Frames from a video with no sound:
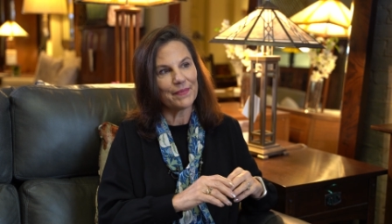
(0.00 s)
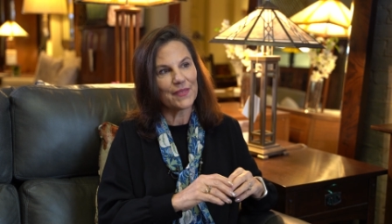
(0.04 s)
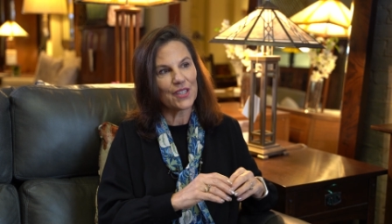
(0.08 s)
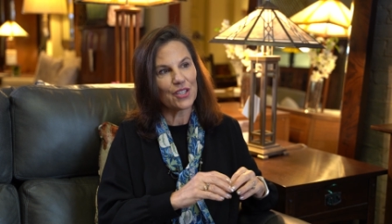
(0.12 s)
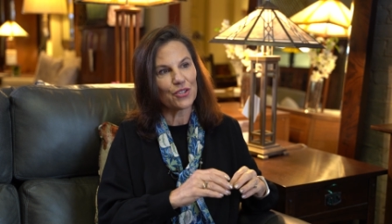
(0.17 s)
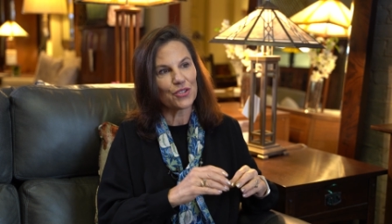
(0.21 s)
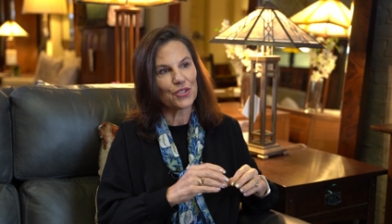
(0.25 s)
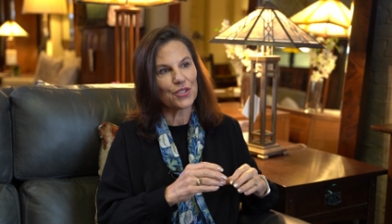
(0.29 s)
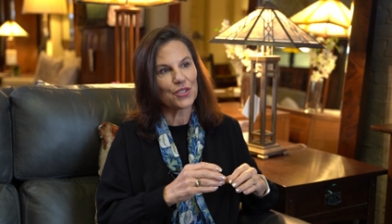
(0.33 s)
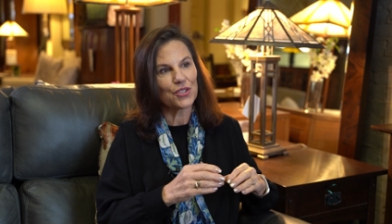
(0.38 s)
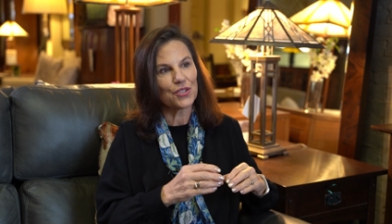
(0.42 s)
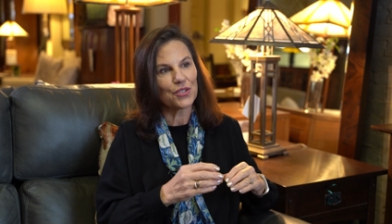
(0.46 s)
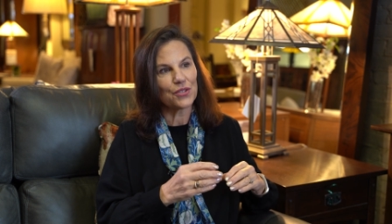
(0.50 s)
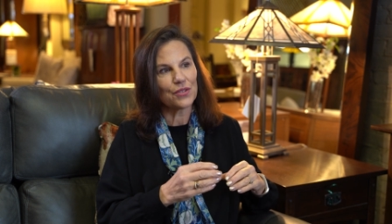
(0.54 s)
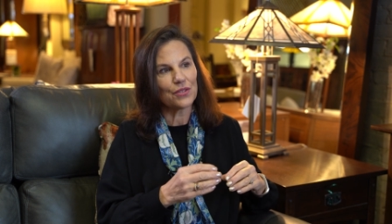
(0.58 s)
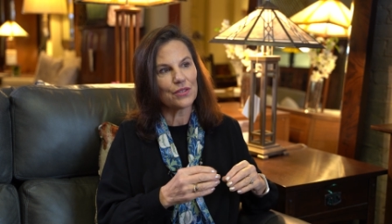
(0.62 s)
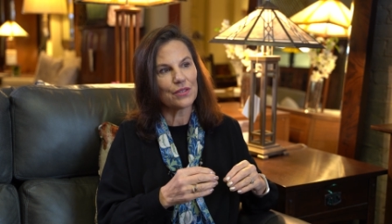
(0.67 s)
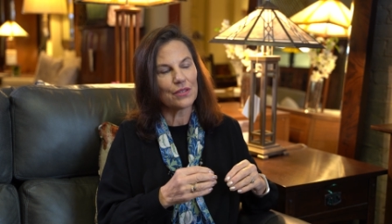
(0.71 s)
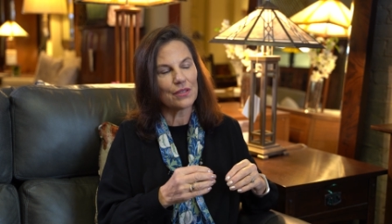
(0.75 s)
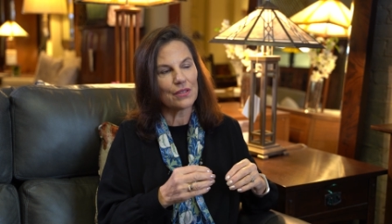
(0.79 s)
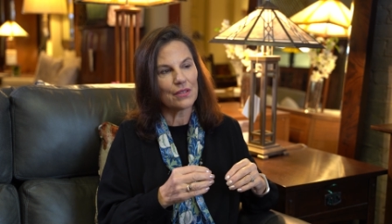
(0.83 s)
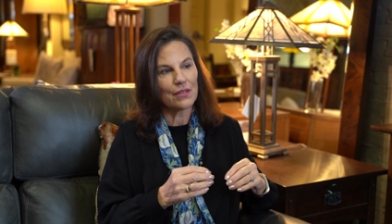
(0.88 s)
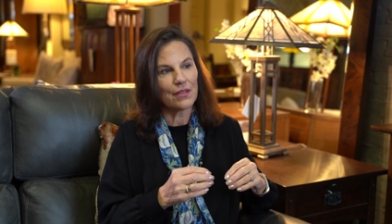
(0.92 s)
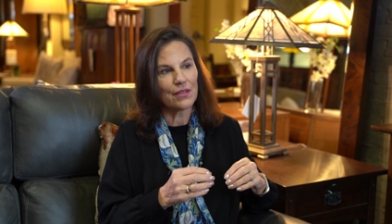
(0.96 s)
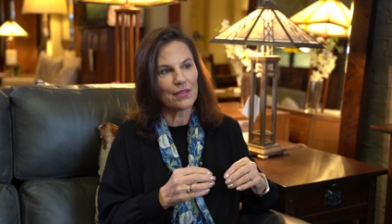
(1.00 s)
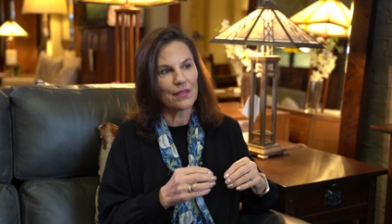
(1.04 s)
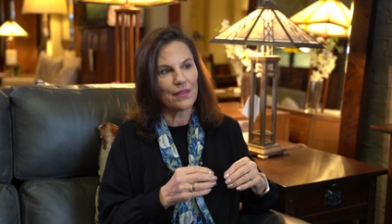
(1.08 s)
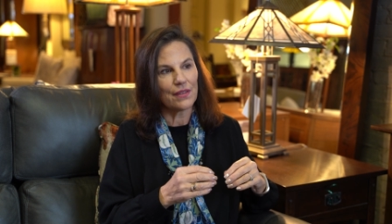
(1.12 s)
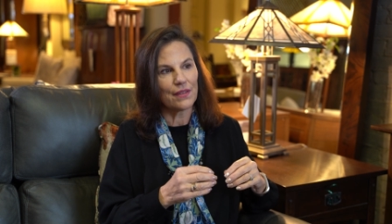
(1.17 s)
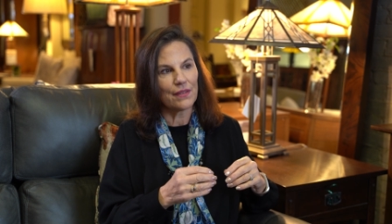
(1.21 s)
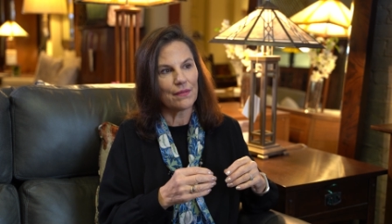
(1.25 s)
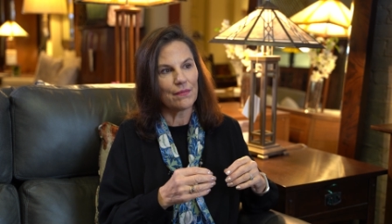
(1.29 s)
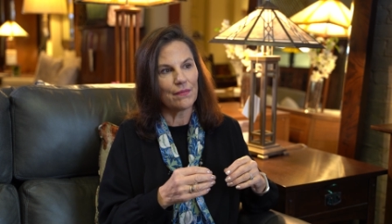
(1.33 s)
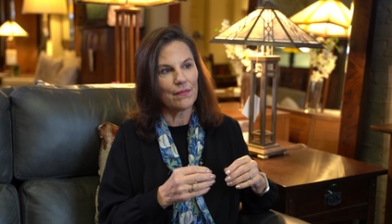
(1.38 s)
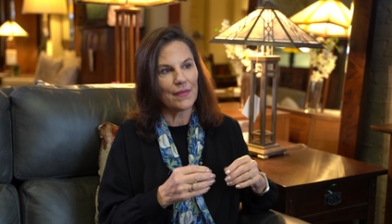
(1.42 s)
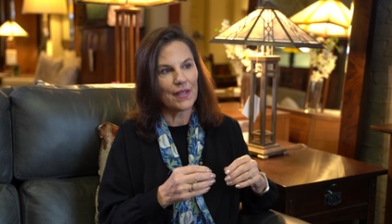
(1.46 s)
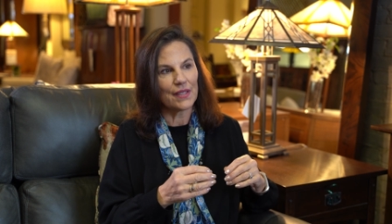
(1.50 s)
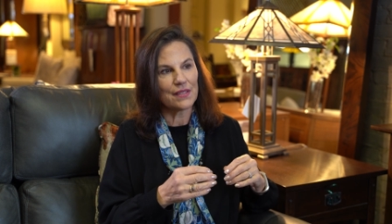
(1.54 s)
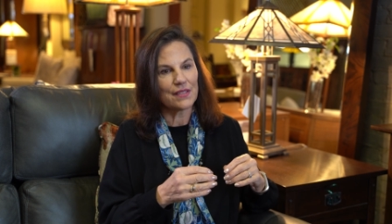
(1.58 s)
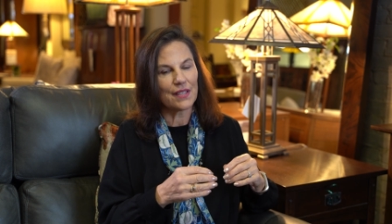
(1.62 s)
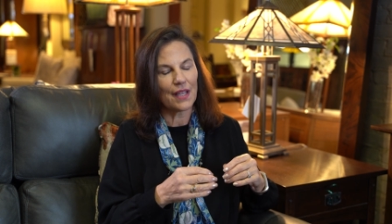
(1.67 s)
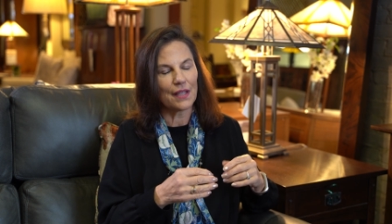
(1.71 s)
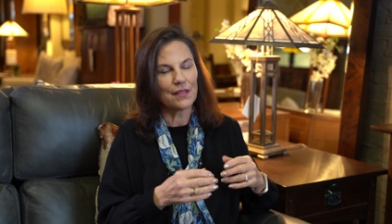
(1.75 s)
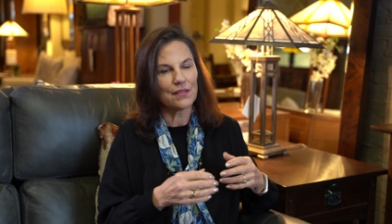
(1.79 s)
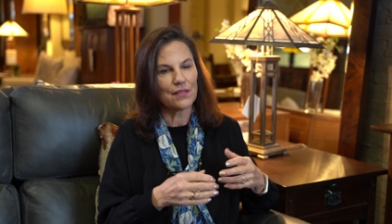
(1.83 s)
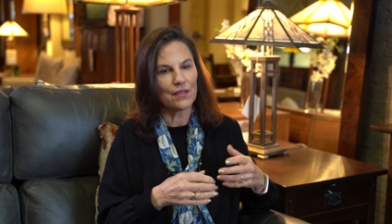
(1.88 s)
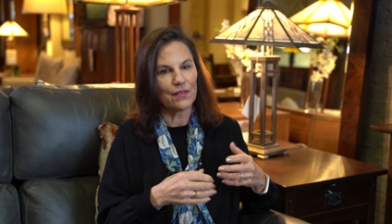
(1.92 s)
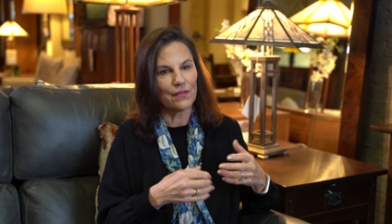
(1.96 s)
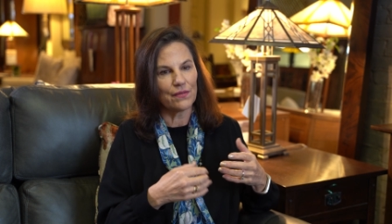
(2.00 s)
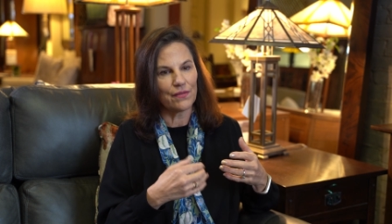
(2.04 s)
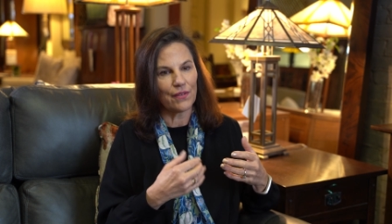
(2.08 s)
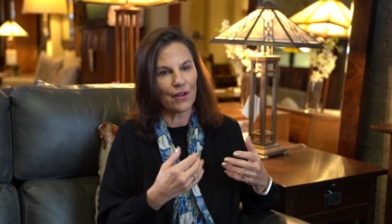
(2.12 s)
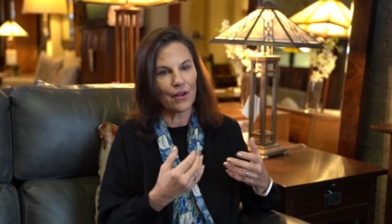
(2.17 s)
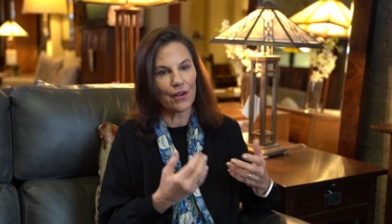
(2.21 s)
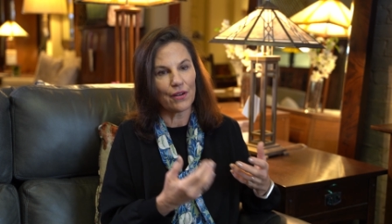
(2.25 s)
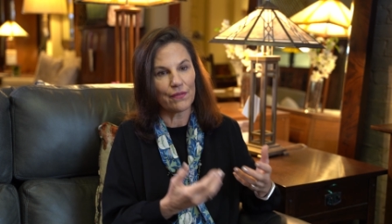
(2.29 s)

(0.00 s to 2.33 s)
there's a certain sense of